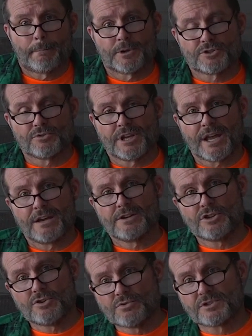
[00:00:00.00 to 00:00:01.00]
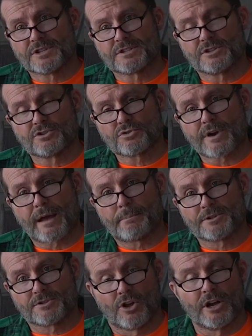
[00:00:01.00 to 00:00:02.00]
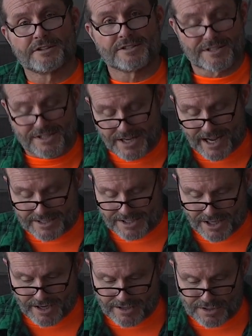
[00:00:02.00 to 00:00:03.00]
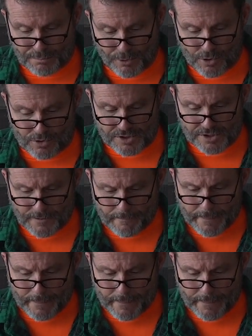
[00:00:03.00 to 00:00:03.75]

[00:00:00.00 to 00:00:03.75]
but you can use it to trap as long as it's not site exposed.